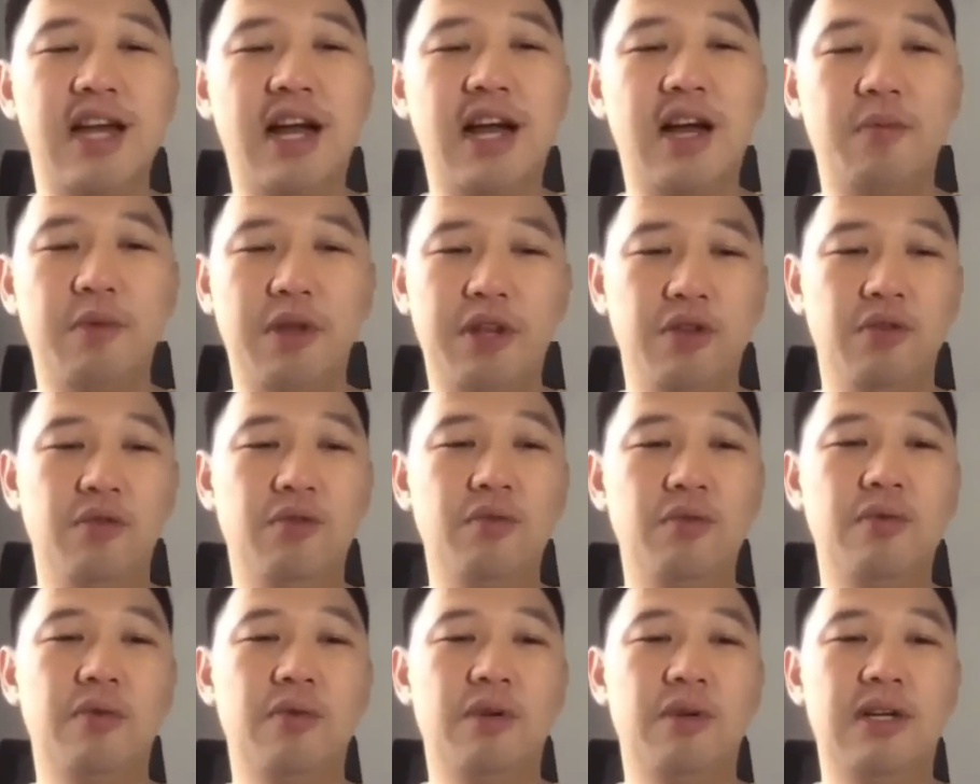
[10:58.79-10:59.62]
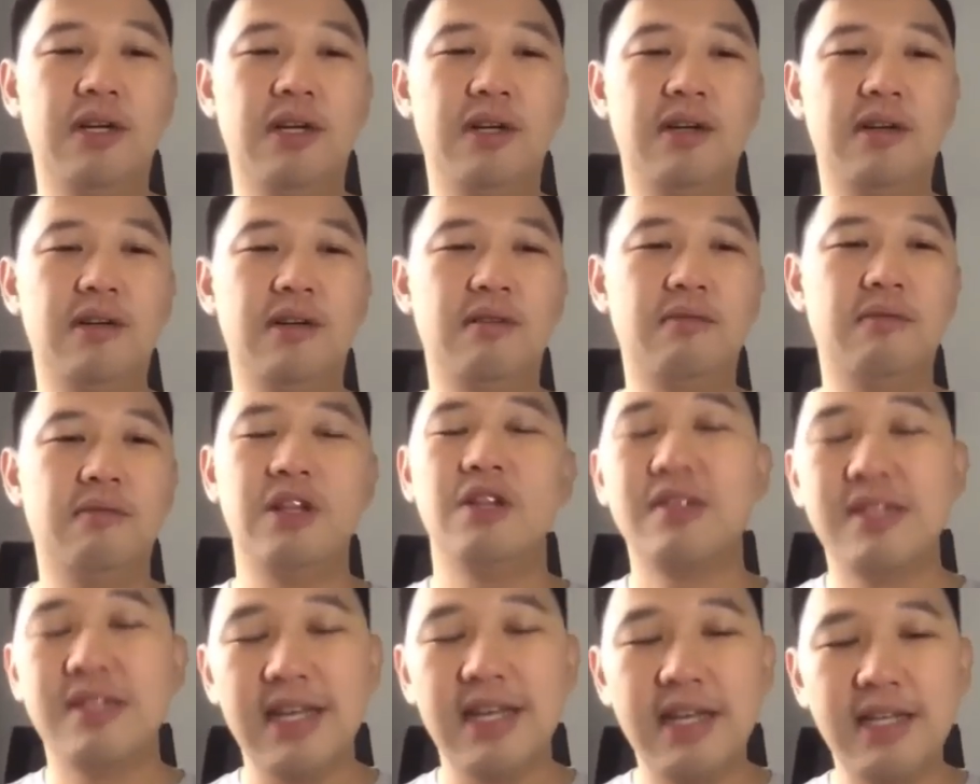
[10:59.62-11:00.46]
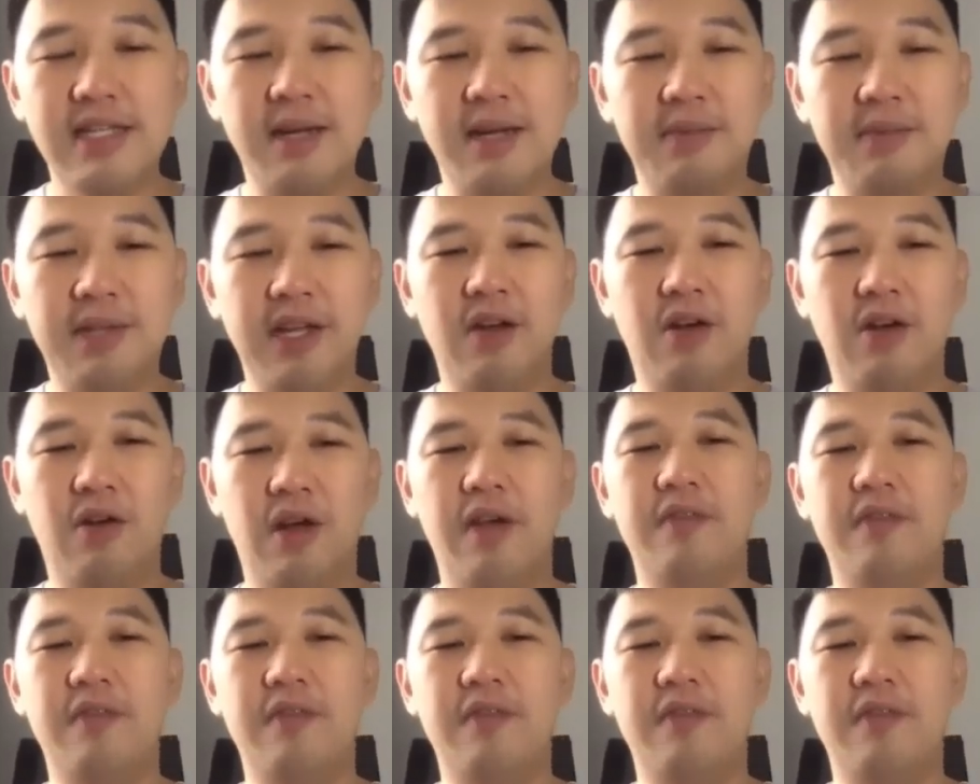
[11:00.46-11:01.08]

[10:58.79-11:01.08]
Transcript: are when you say something or have a